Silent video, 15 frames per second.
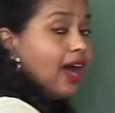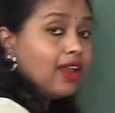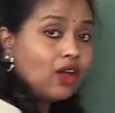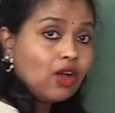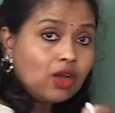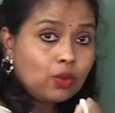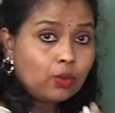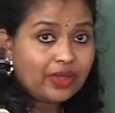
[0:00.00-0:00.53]

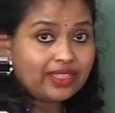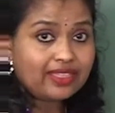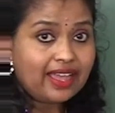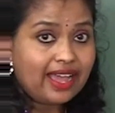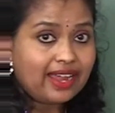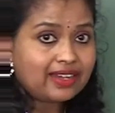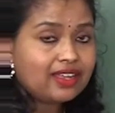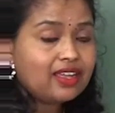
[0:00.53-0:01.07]
along with
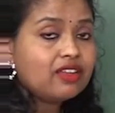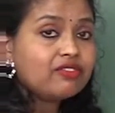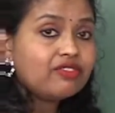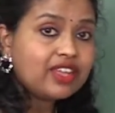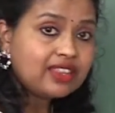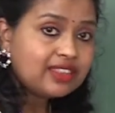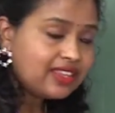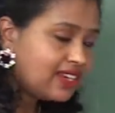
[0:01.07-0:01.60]
that,
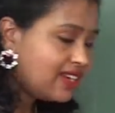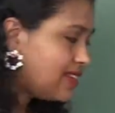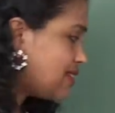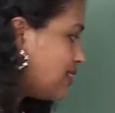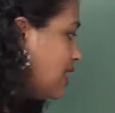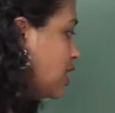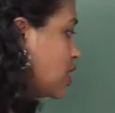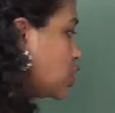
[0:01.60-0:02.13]
when there
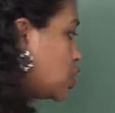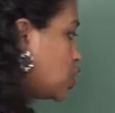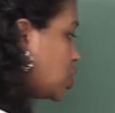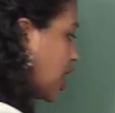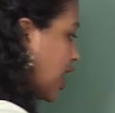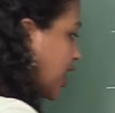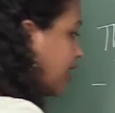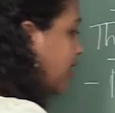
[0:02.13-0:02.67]
is a
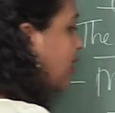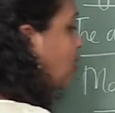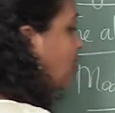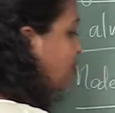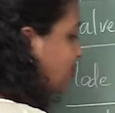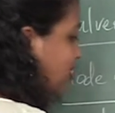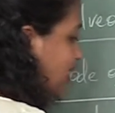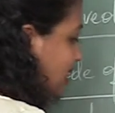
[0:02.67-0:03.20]
sharing
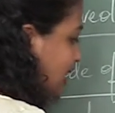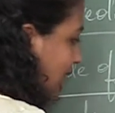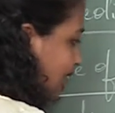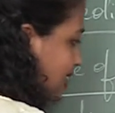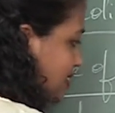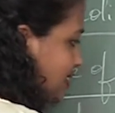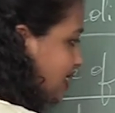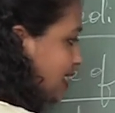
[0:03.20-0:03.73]
of
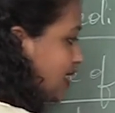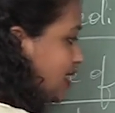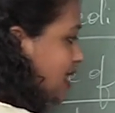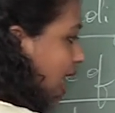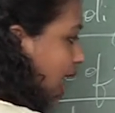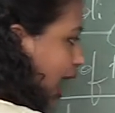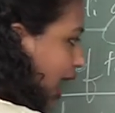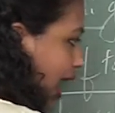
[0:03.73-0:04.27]
glasses
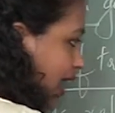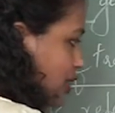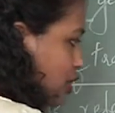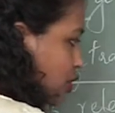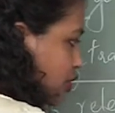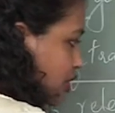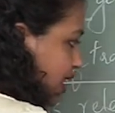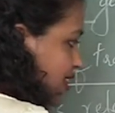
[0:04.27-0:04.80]

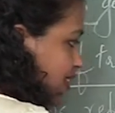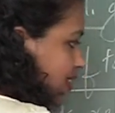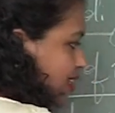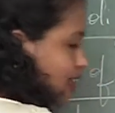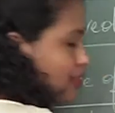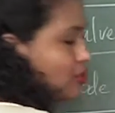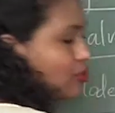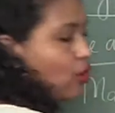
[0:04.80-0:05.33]
and
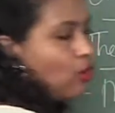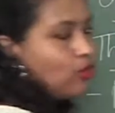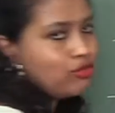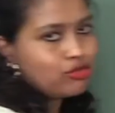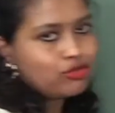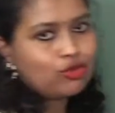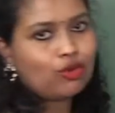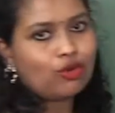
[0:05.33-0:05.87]
utensils
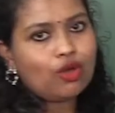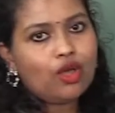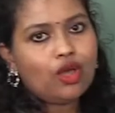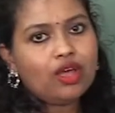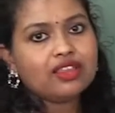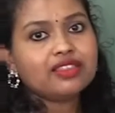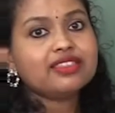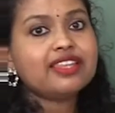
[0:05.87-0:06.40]
also,
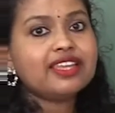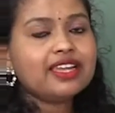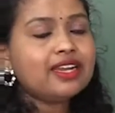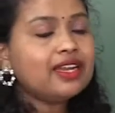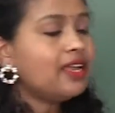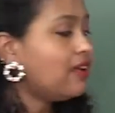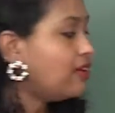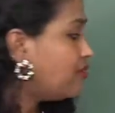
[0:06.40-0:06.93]

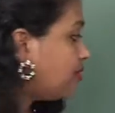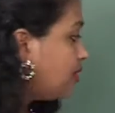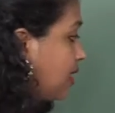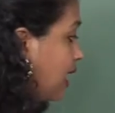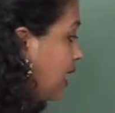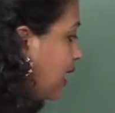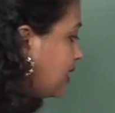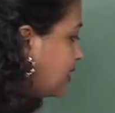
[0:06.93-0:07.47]
there
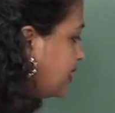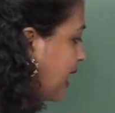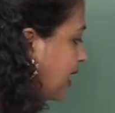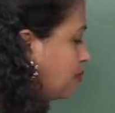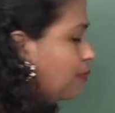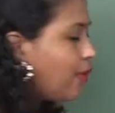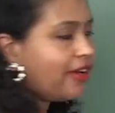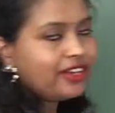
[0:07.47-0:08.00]
at
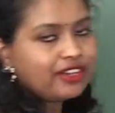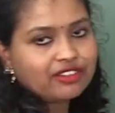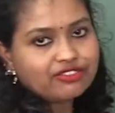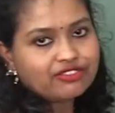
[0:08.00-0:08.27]
that point of